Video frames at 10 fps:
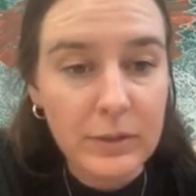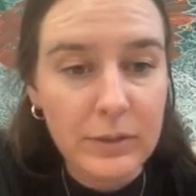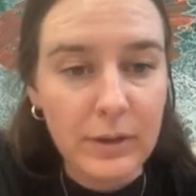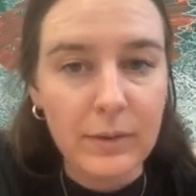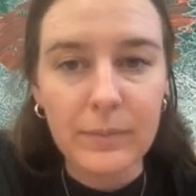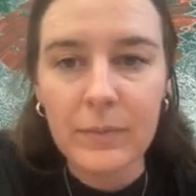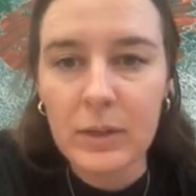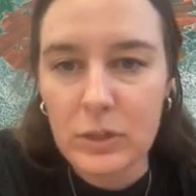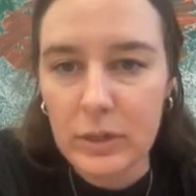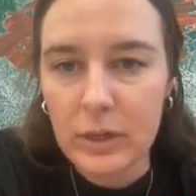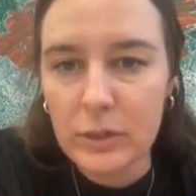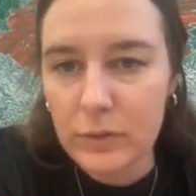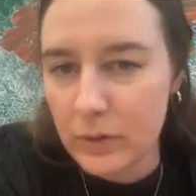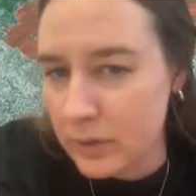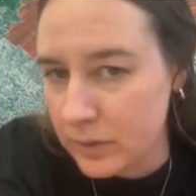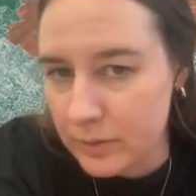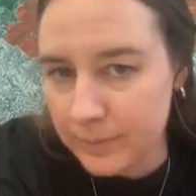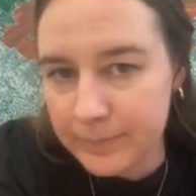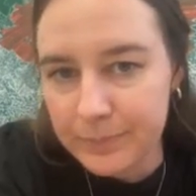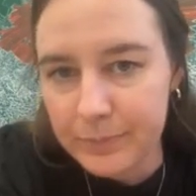So sugars, fructose,
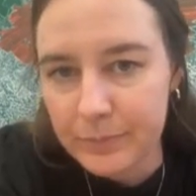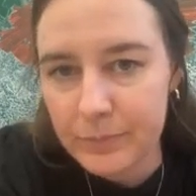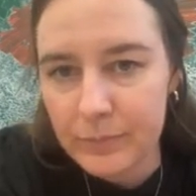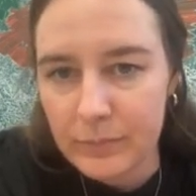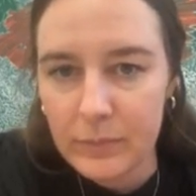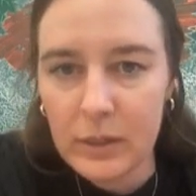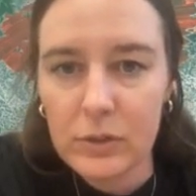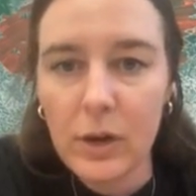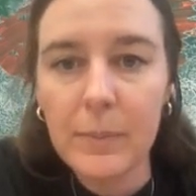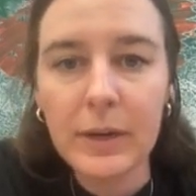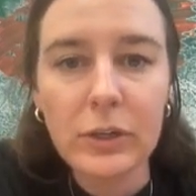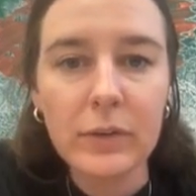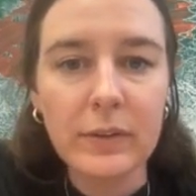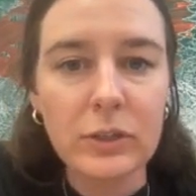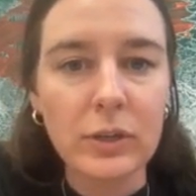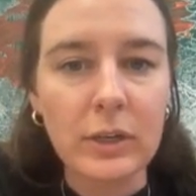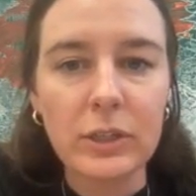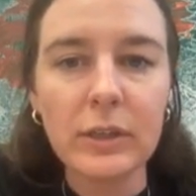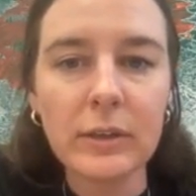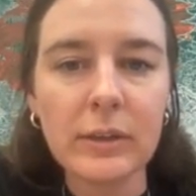draw a picture of its
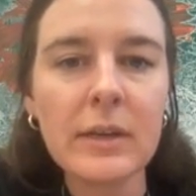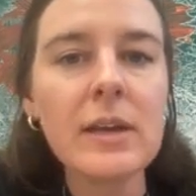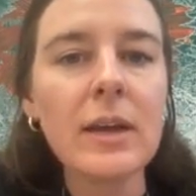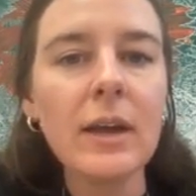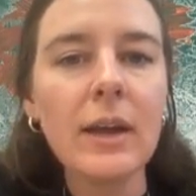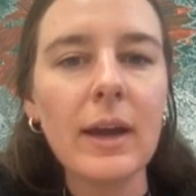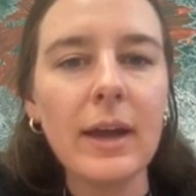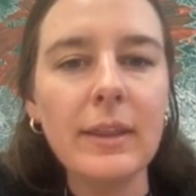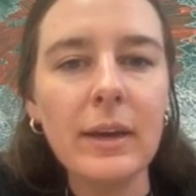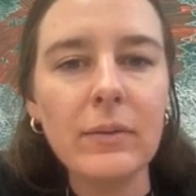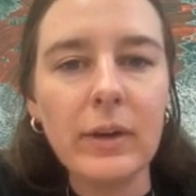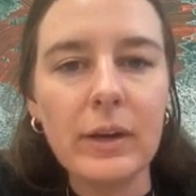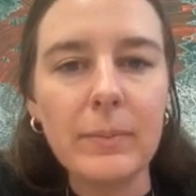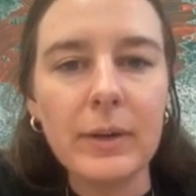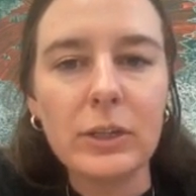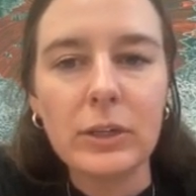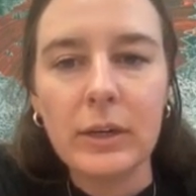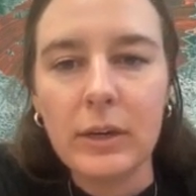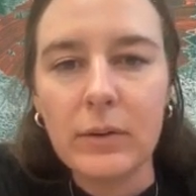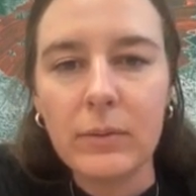structure, and then write
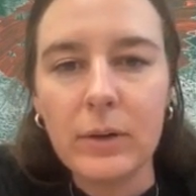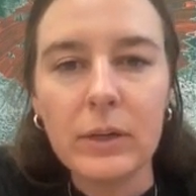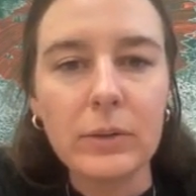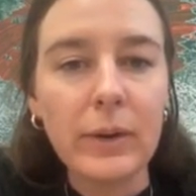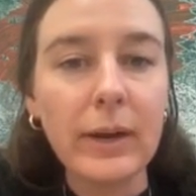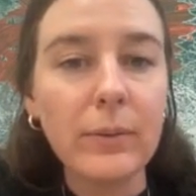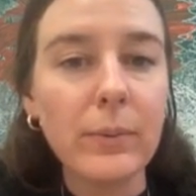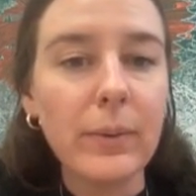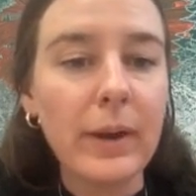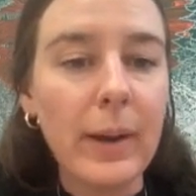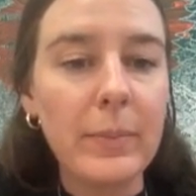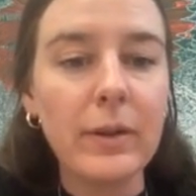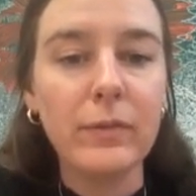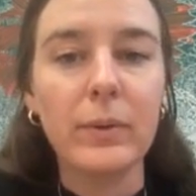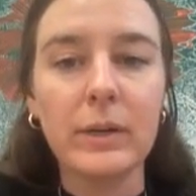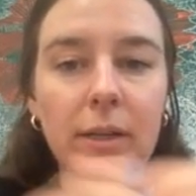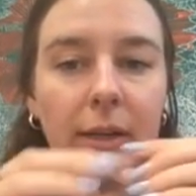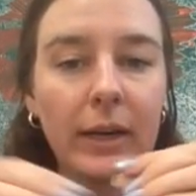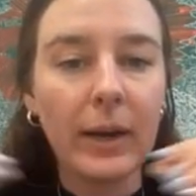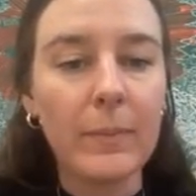what would happen if you were to
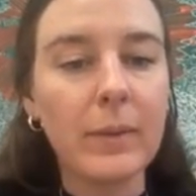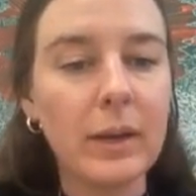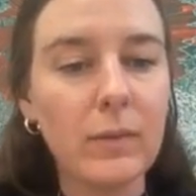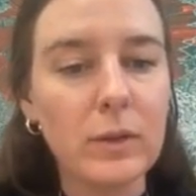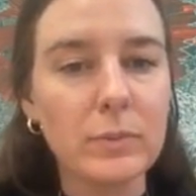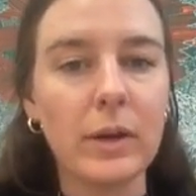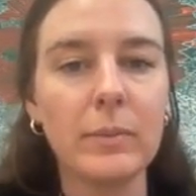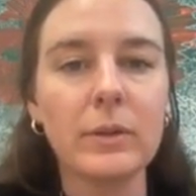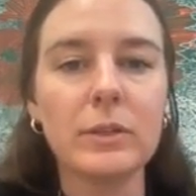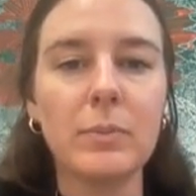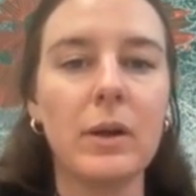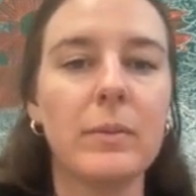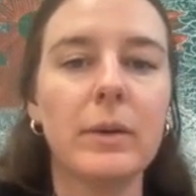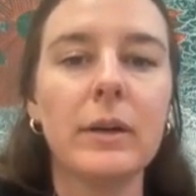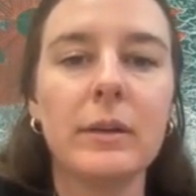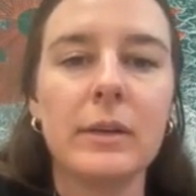link up many of these monomers, polymer,